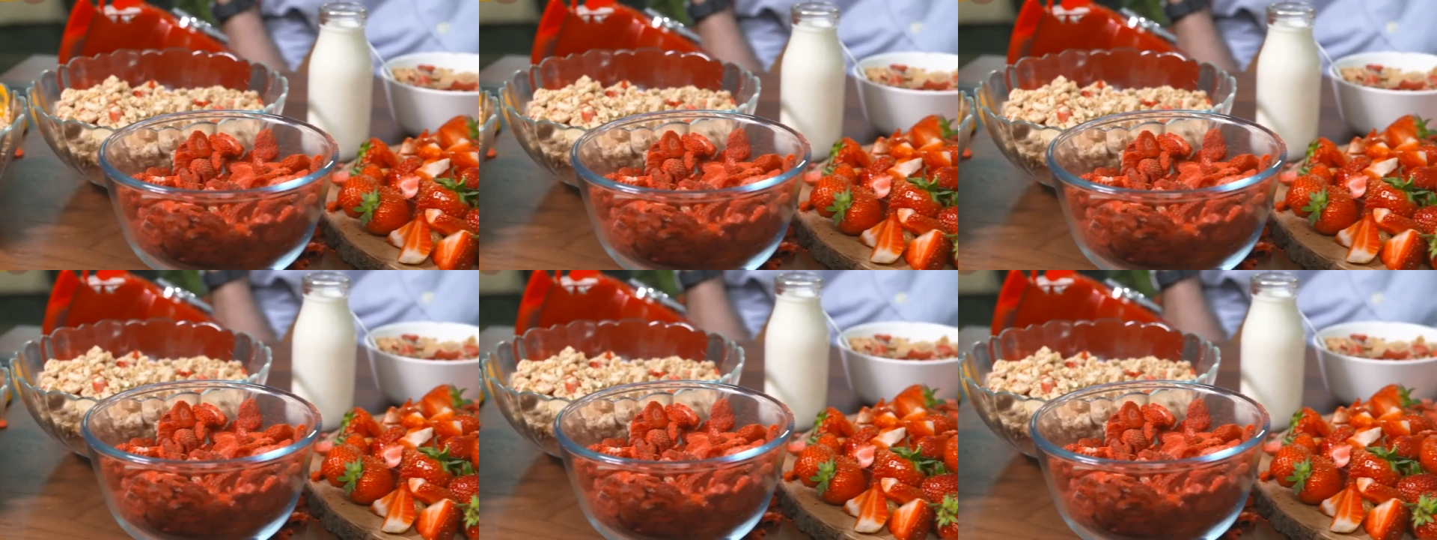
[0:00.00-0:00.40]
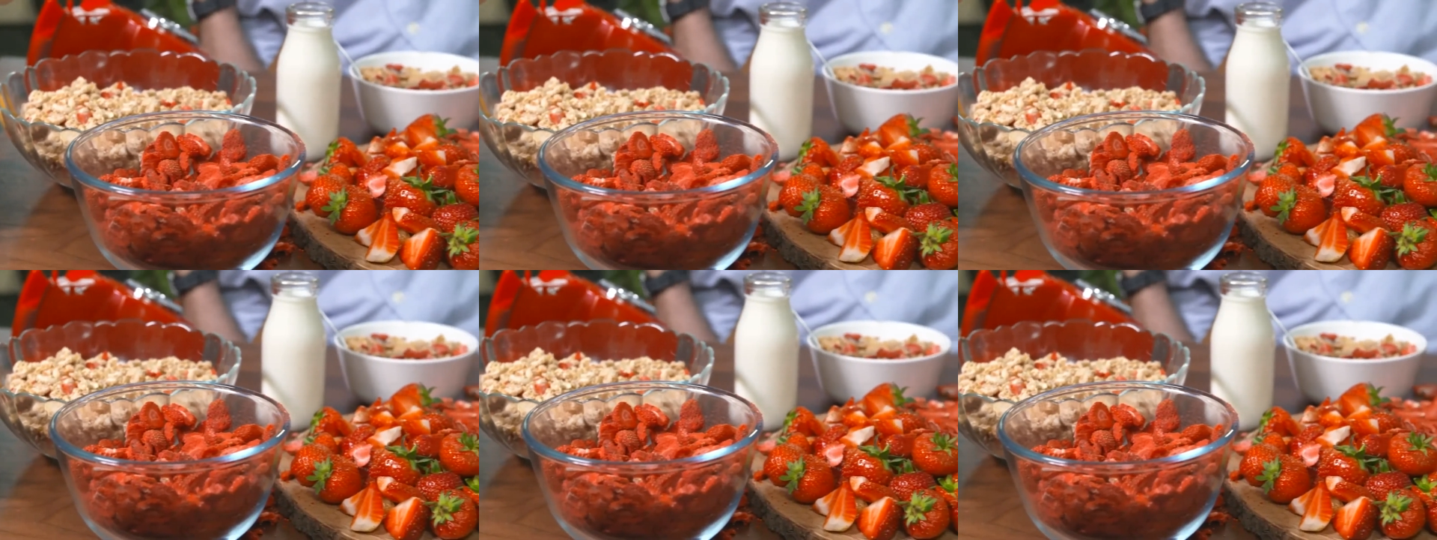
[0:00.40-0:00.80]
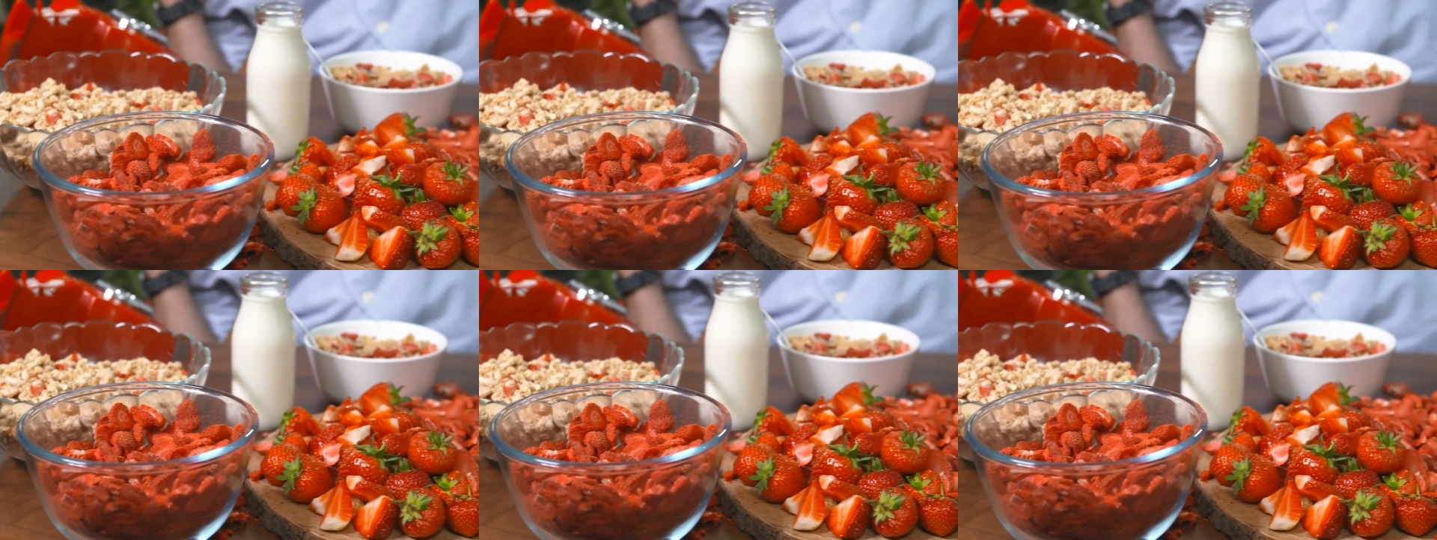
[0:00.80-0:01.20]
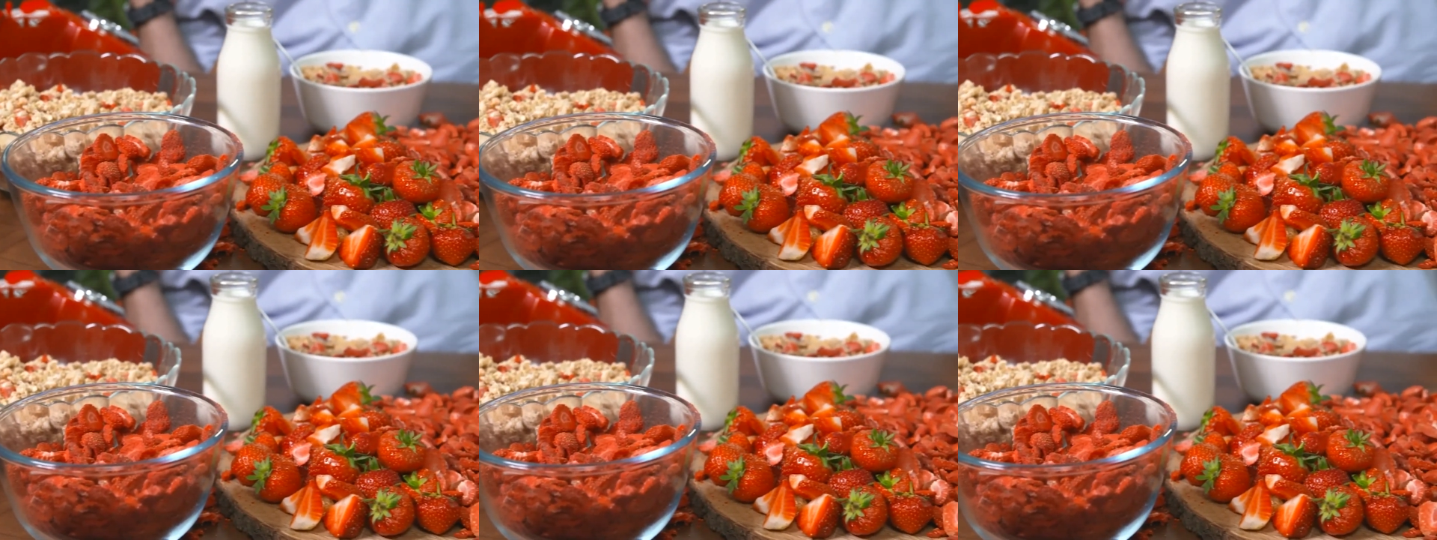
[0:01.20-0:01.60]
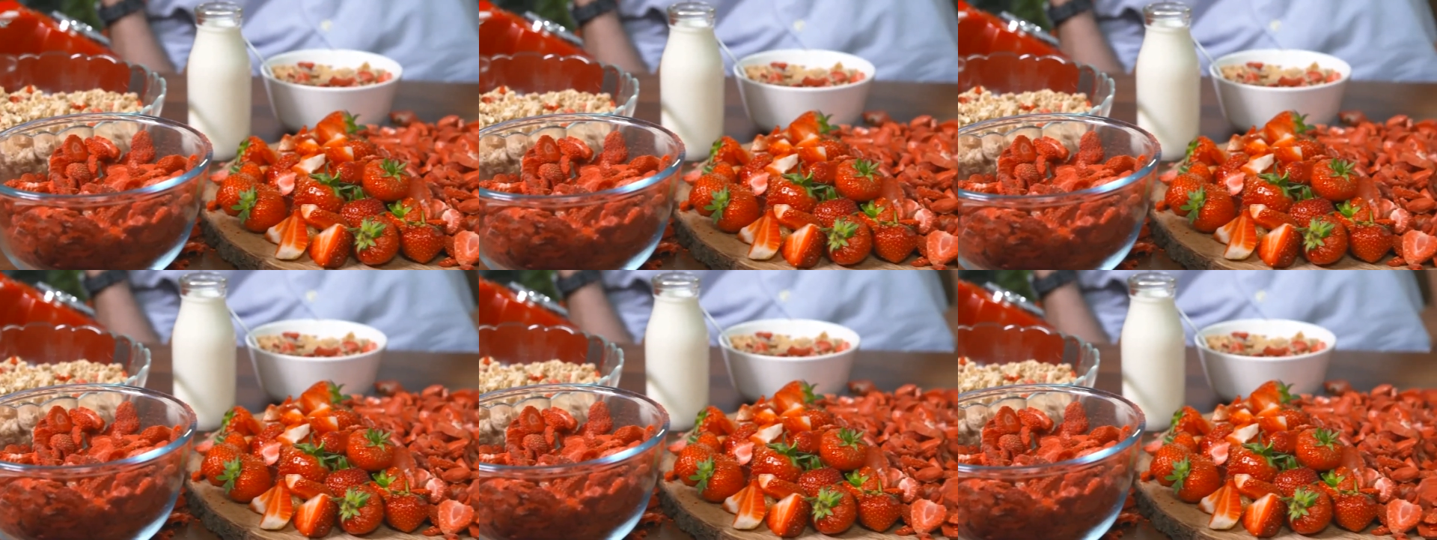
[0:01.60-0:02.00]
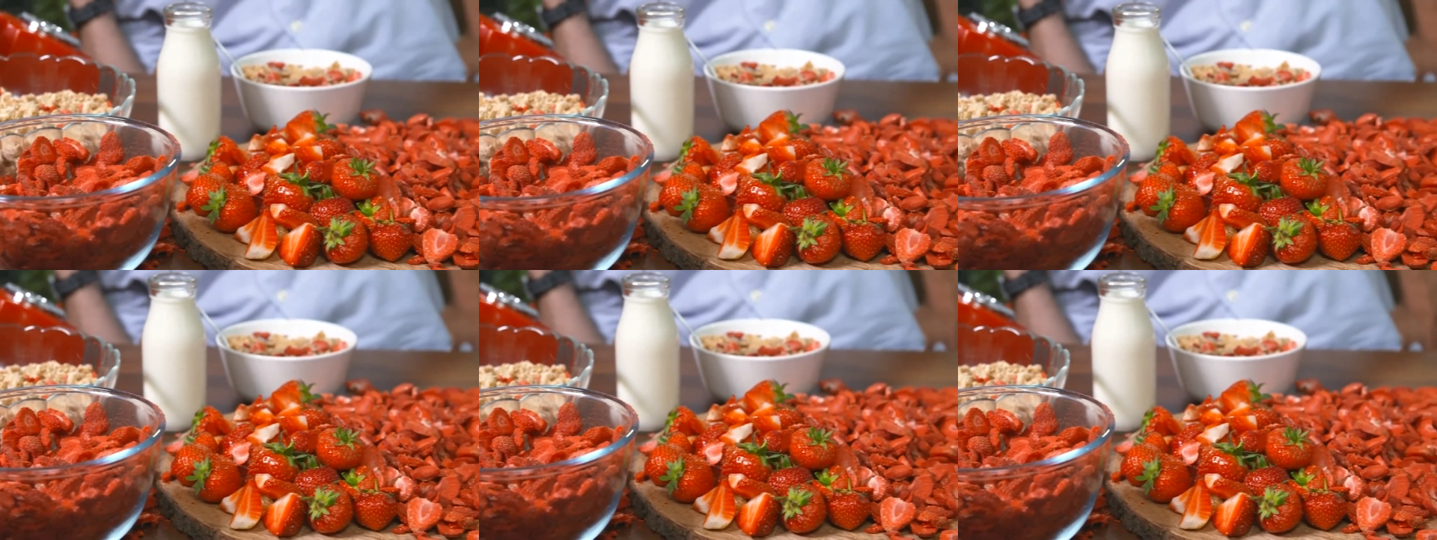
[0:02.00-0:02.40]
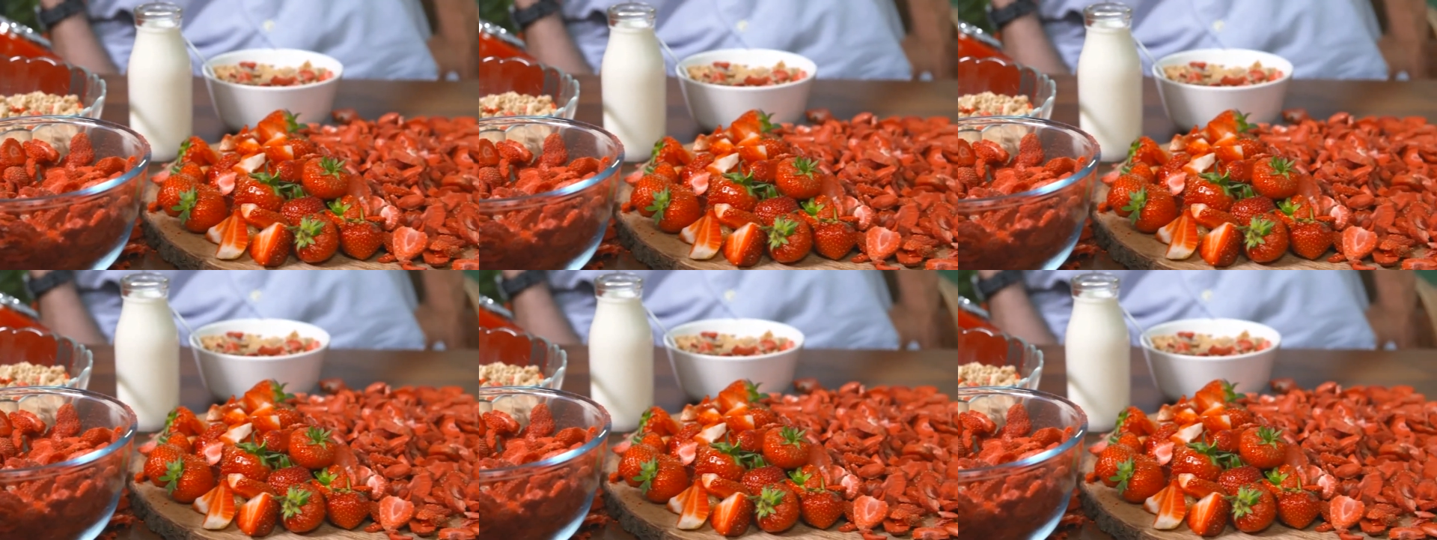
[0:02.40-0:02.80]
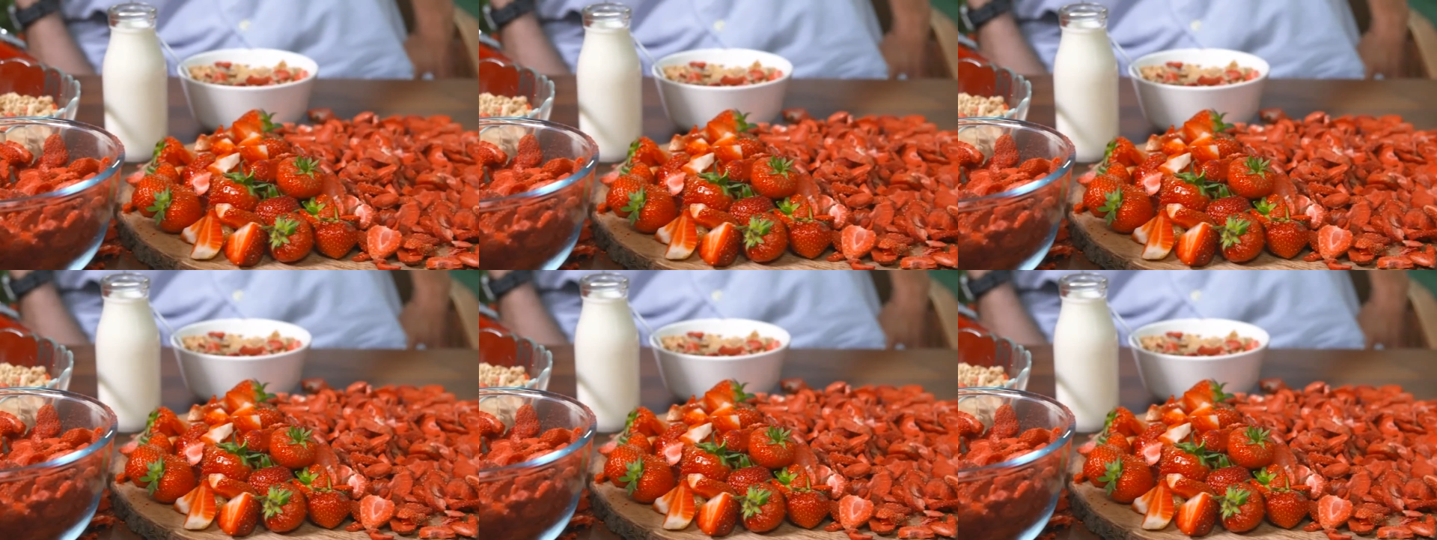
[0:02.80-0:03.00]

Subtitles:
Nobody's mouth can be seen.